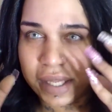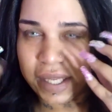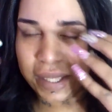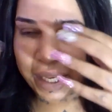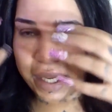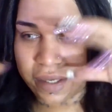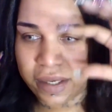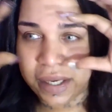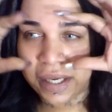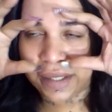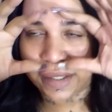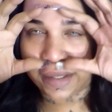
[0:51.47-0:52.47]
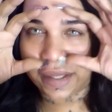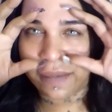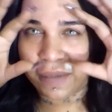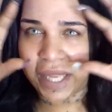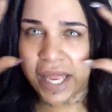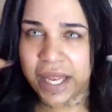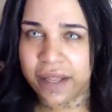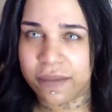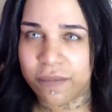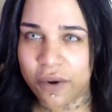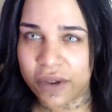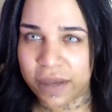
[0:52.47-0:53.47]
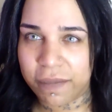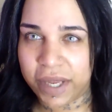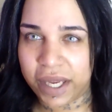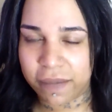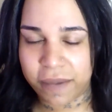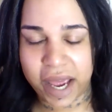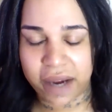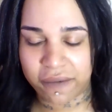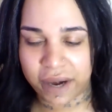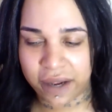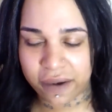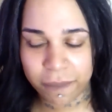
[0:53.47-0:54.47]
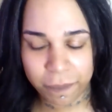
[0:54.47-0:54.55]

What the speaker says: and then there's going to be like a smoky pink background.